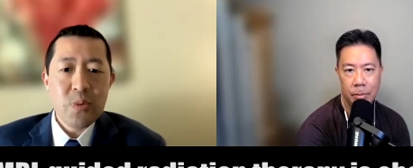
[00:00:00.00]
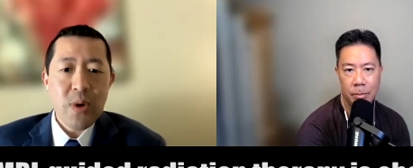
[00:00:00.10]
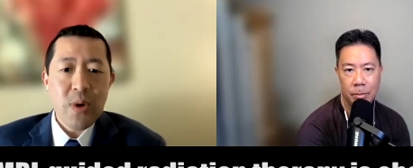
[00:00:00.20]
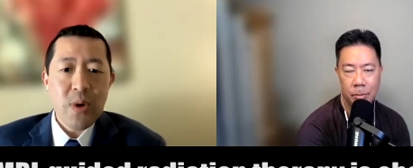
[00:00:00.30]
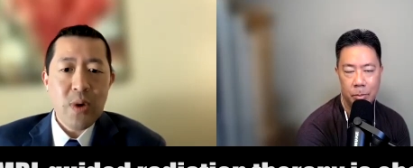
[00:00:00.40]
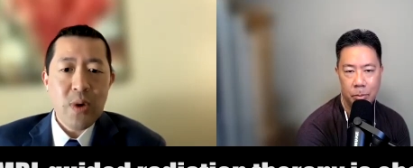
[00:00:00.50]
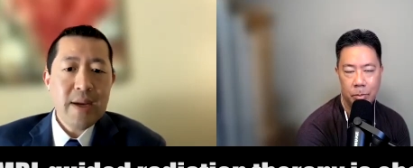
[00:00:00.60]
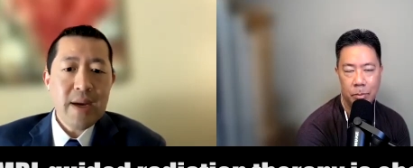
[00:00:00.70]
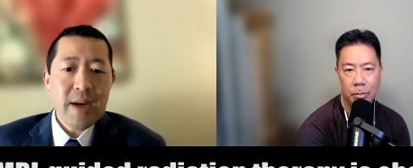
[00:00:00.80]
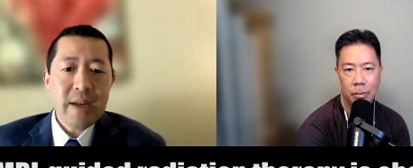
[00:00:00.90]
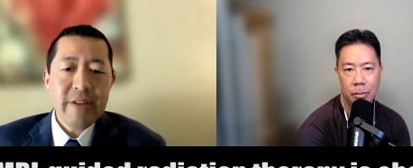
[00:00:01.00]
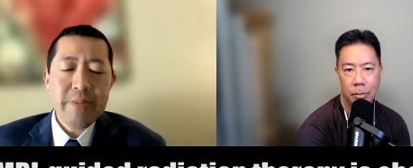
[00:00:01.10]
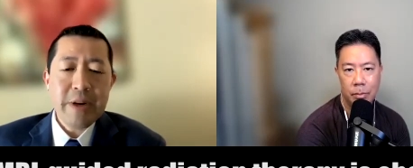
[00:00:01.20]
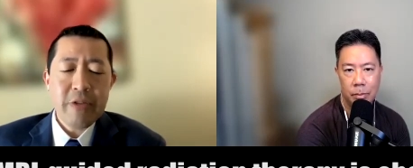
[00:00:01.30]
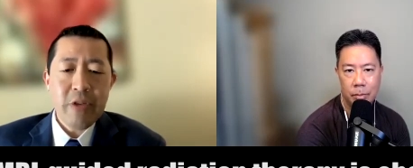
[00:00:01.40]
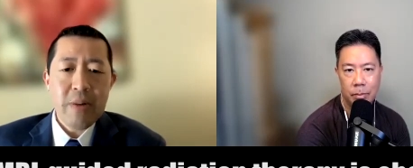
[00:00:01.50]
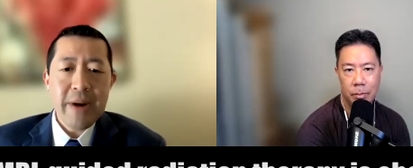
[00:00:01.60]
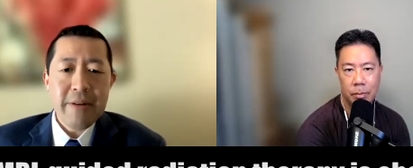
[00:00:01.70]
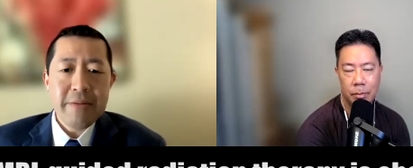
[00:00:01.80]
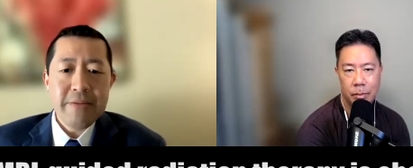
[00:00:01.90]
Speaker 1: as well. And I have been here
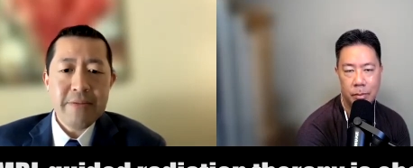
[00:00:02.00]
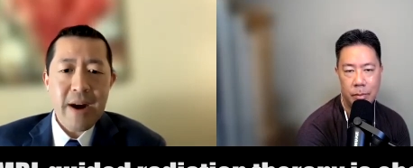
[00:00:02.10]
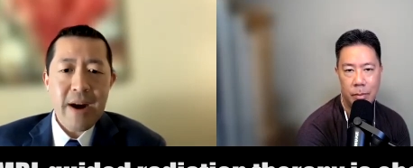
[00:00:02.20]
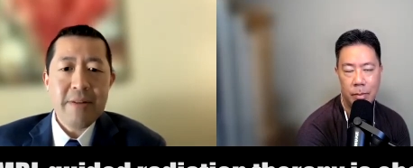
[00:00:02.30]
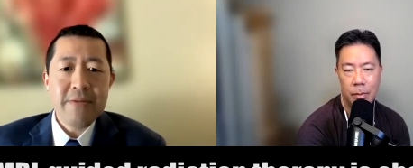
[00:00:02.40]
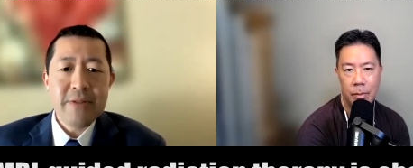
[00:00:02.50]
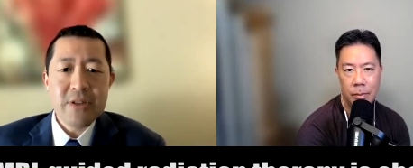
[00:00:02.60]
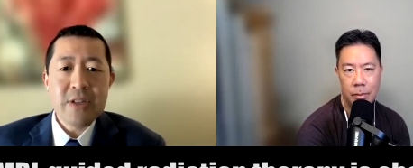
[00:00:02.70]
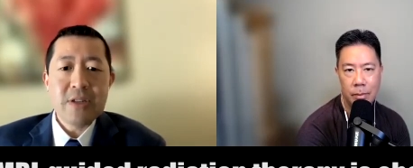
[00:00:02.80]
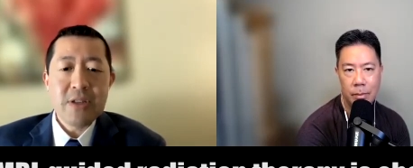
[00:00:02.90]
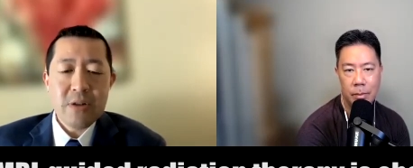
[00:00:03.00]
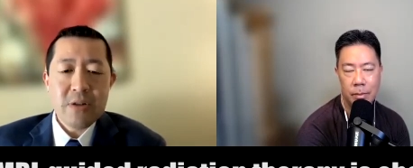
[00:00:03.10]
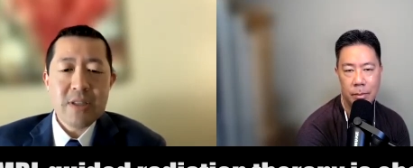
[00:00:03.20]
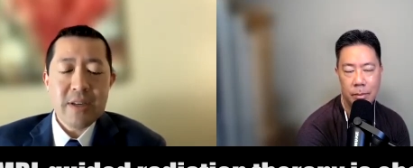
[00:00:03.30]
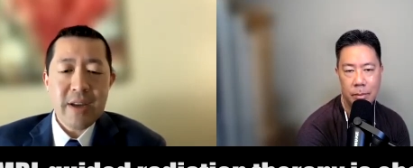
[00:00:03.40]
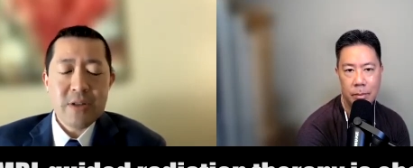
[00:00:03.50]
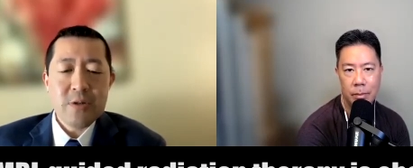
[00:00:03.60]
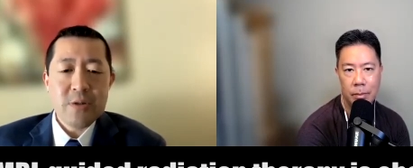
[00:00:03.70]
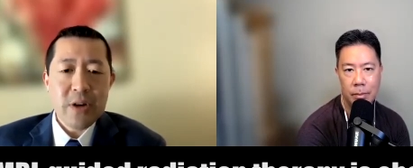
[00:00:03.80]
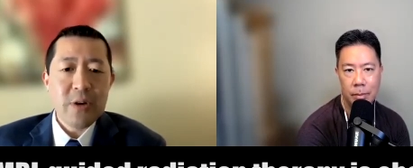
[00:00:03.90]
for about five to six years since the
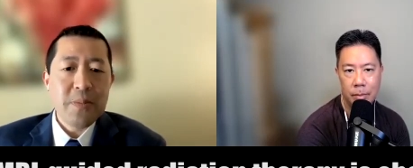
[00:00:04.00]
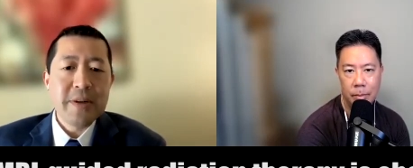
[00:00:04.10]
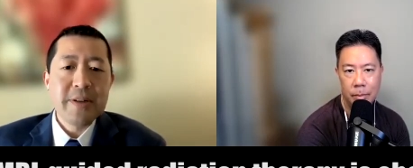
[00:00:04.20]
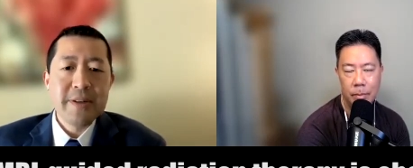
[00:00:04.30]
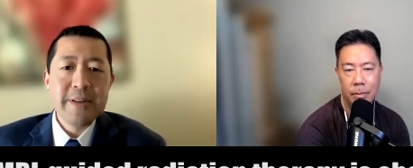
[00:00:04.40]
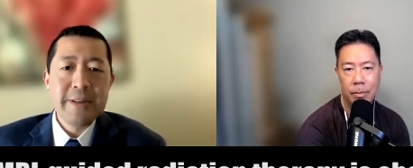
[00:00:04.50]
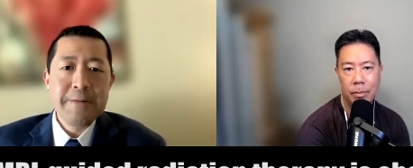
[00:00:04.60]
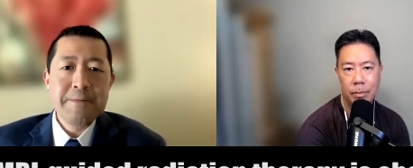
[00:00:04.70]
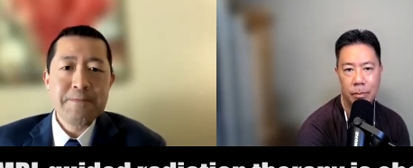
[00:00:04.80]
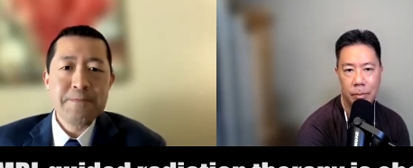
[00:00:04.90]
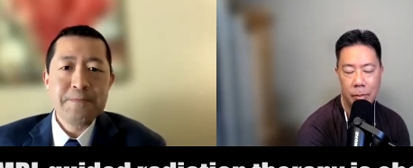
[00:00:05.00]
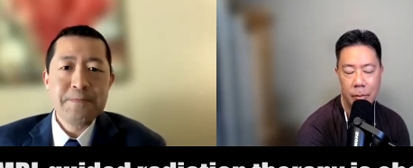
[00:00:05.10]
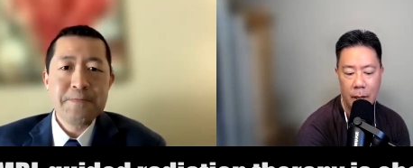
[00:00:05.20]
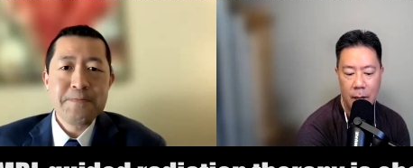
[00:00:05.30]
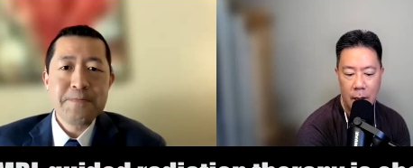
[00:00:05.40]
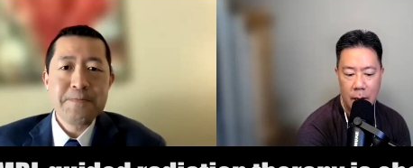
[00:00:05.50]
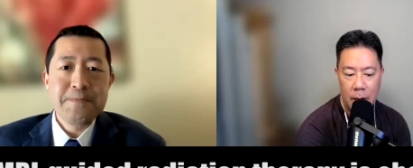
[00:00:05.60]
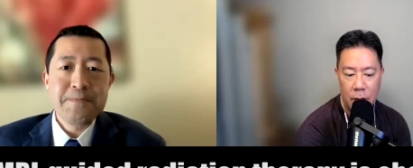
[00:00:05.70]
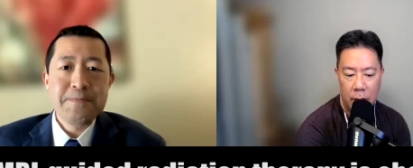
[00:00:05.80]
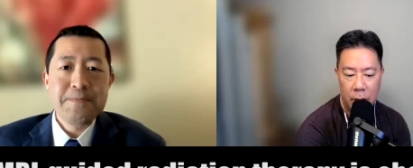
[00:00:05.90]
Cancer Center opened.
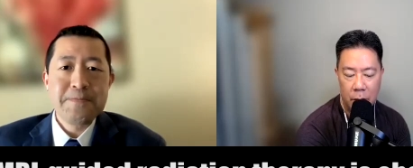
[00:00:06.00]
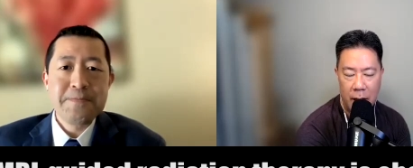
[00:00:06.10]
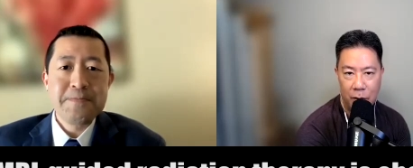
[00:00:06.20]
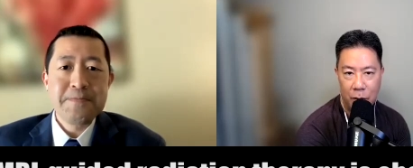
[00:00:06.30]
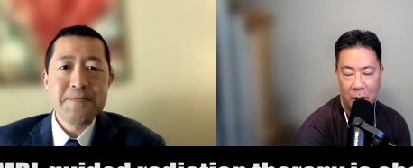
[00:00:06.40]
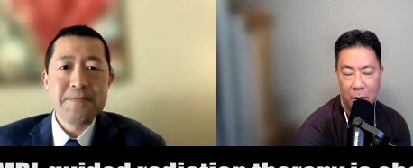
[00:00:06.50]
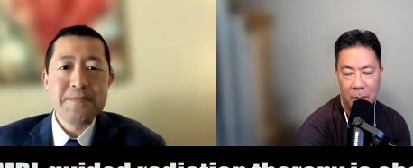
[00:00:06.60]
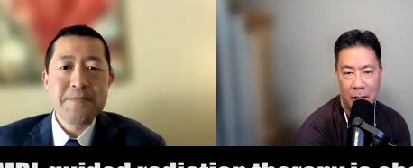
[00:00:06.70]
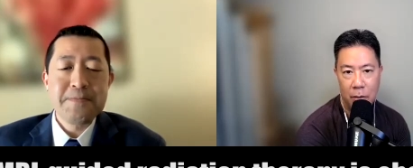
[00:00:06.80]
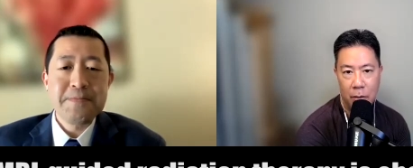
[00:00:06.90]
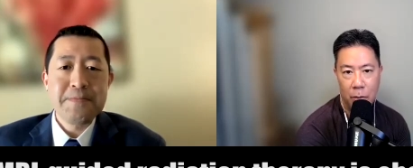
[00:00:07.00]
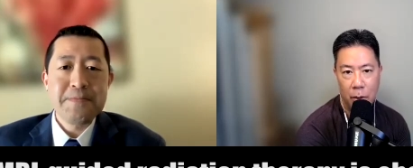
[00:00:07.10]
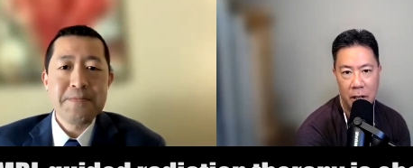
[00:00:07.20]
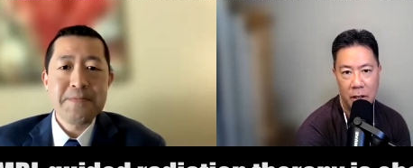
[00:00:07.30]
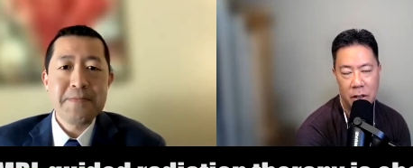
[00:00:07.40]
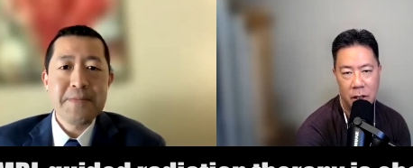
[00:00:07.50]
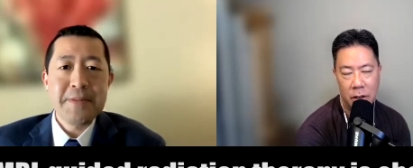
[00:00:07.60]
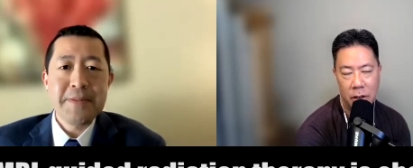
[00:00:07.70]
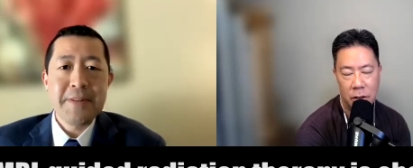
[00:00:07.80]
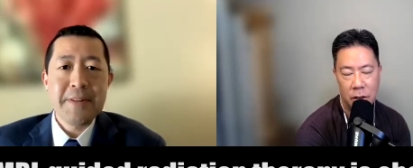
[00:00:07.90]
Speaker 2: So I don't have very many radiation
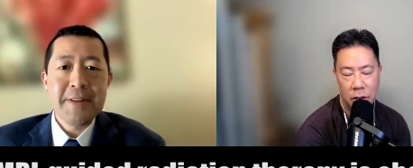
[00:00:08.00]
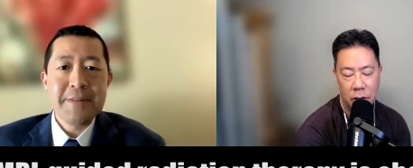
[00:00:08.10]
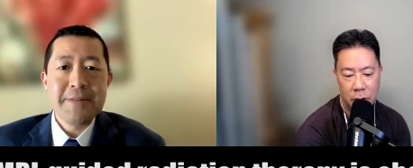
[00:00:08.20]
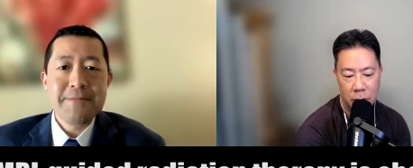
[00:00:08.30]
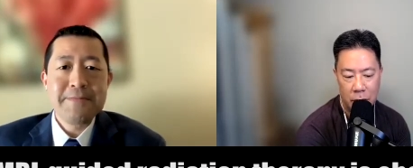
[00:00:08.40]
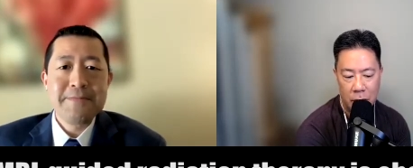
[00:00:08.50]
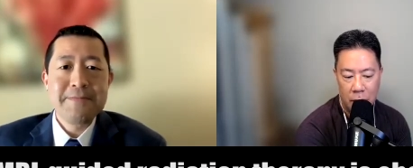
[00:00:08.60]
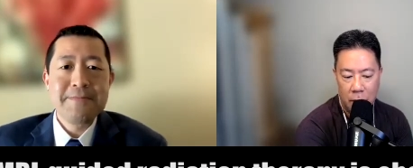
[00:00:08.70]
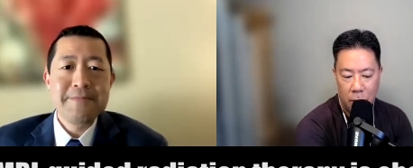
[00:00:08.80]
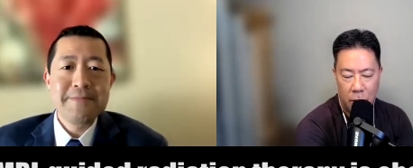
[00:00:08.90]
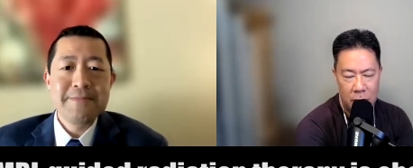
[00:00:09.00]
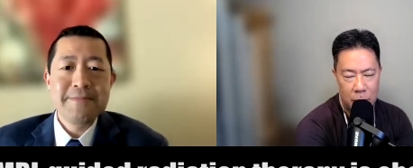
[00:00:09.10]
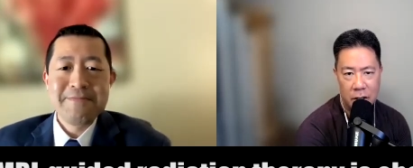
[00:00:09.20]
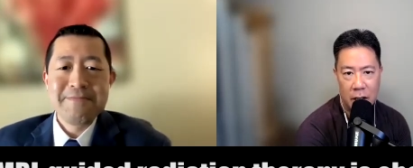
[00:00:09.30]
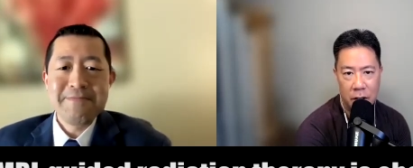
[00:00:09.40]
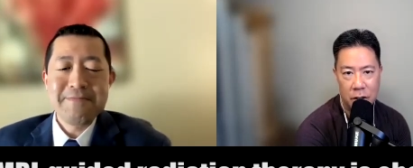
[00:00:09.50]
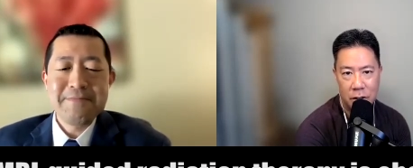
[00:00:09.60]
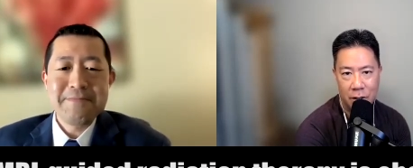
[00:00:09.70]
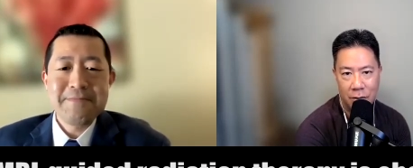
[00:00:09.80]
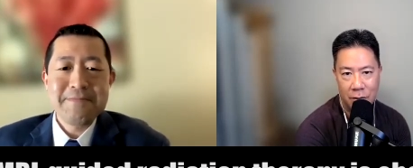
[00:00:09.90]
oncologists on the show. What are some
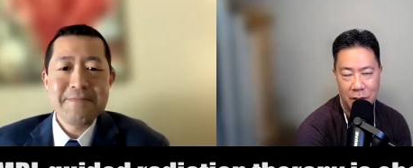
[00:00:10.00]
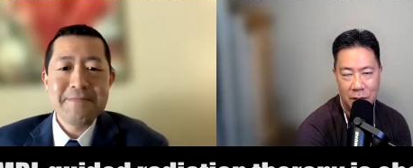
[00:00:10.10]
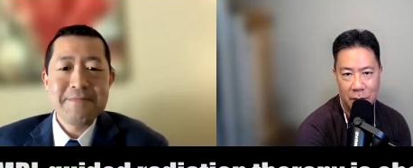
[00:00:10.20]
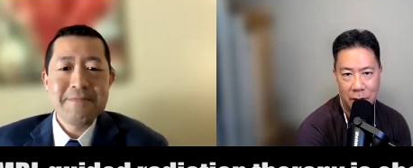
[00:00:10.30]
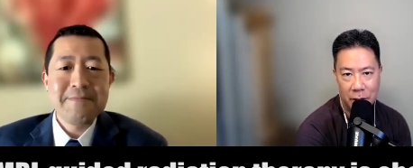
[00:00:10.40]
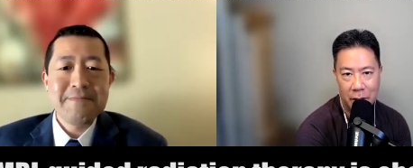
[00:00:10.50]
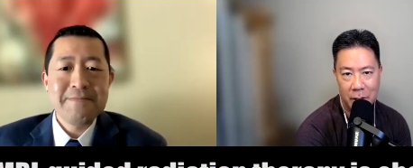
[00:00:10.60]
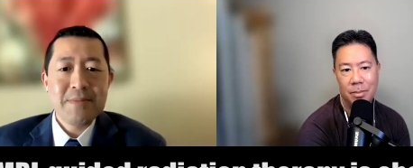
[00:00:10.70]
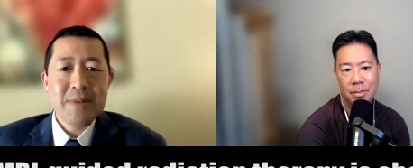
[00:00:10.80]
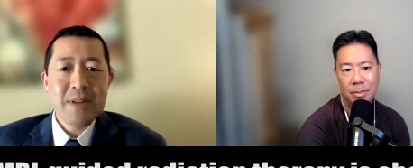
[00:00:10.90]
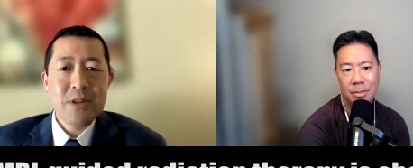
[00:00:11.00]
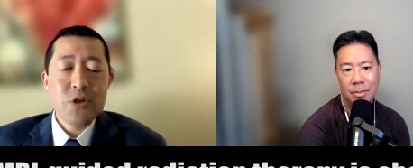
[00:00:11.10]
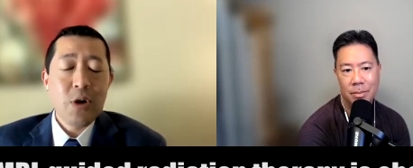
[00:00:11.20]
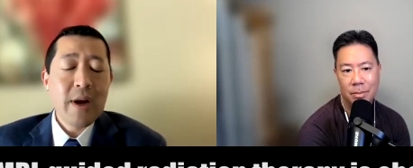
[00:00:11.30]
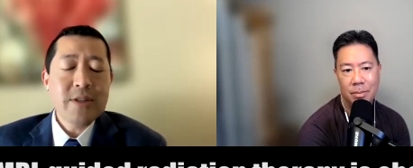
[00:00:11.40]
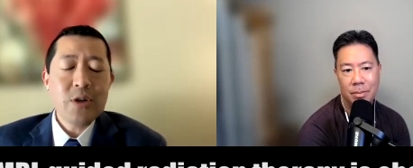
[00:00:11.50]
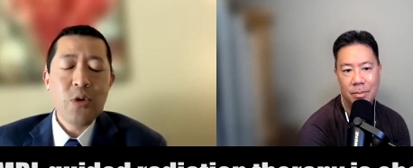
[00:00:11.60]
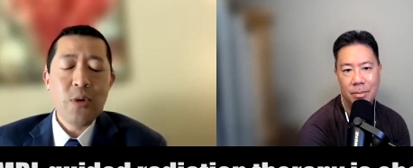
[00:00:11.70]
challenges that face the field today?
Speaker 1: Sure, it's